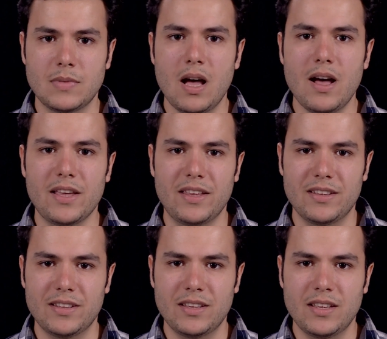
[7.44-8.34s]
Hi.
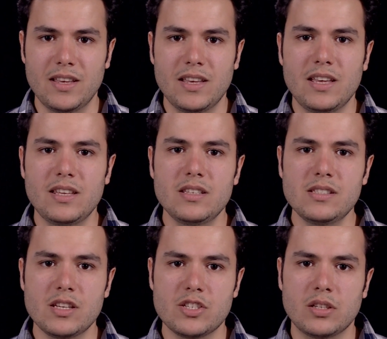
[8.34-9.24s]
In
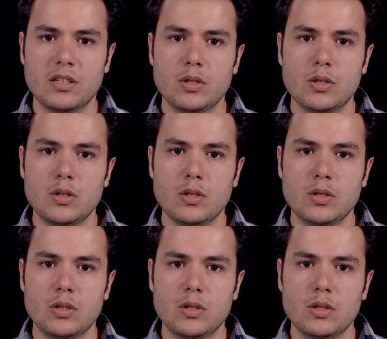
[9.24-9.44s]
this section,